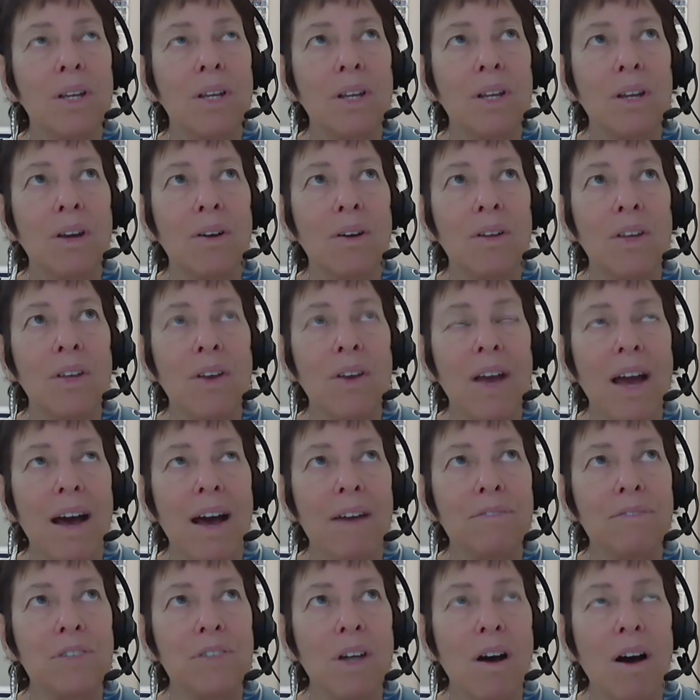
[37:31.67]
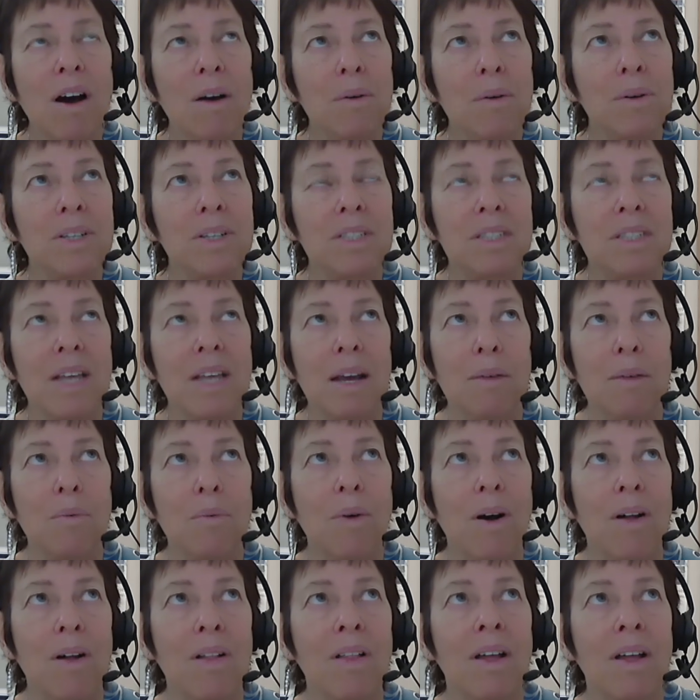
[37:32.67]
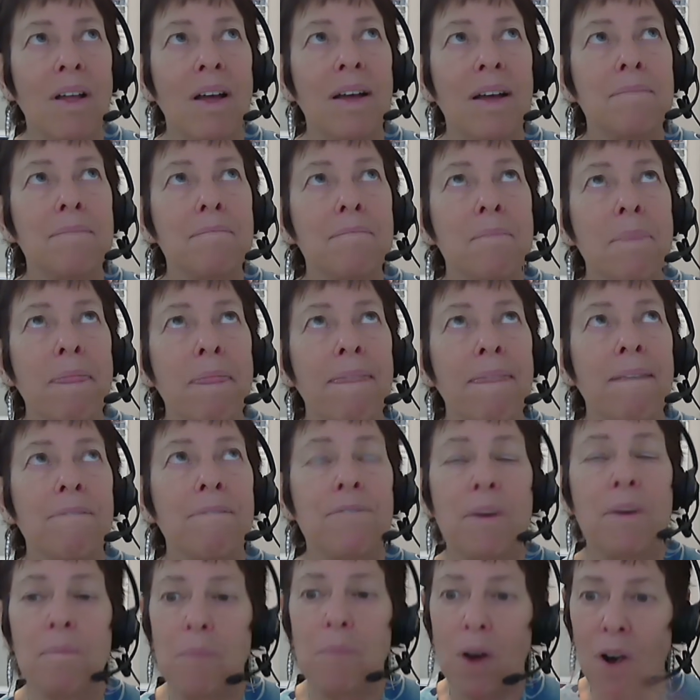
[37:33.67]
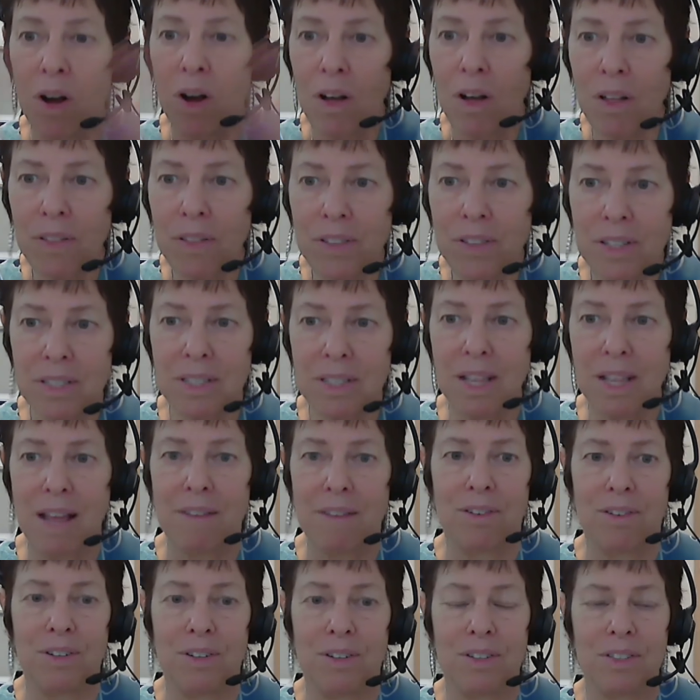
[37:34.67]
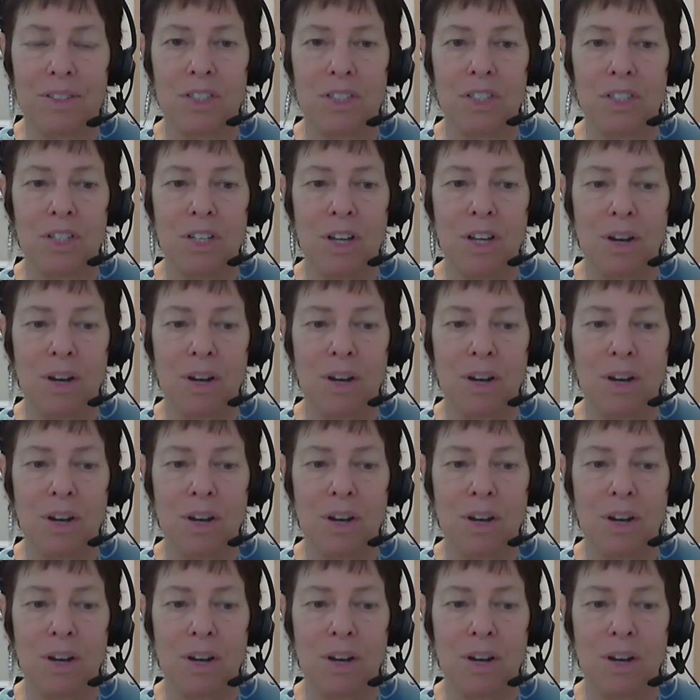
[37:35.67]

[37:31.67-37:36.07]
you have to always say, well, from all these levels,